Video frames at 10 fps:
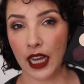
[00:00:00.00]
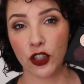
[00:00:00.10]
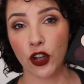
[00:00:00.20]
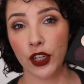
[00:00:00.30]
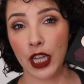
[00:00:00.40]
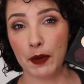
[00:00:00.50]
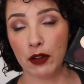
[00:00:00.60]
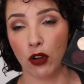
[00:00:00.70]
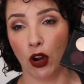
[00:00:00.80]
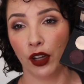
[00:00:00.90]
Now, don't get me
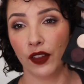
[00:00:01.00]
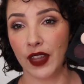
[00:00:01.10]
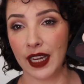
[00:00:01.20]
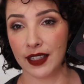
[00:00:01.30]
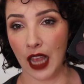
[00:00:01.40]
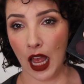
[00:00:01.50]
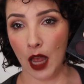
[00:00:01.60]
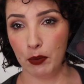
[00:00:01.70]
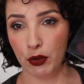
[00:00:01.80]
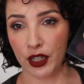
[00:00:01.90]
wrong, these
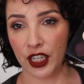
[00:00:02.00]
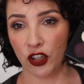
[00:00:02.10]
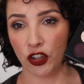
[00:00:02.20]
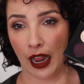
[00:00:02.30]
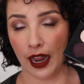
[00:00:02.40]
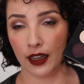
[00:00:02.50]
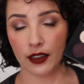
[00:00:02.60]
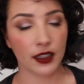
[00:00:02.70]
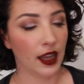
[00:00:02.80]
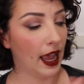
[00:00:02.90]
are pretty
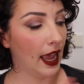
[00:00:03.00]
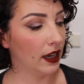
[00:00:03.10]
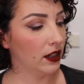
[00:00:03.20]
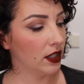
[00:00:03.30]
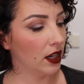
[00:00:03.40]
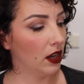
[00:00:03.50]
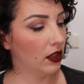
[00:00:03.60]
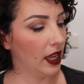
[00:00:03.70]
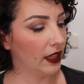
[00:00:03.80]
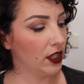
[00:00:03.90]
shades. And
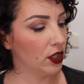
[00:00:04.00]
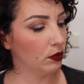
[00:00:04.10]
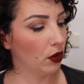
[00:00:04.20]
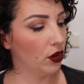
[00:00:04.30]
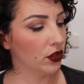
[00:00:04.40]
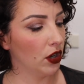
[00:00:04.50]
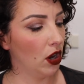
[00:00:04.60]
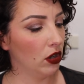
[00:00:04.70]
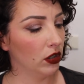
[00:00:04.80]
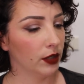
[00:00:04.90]
like this rose
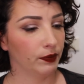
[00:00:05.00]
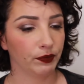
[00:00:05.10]
gold,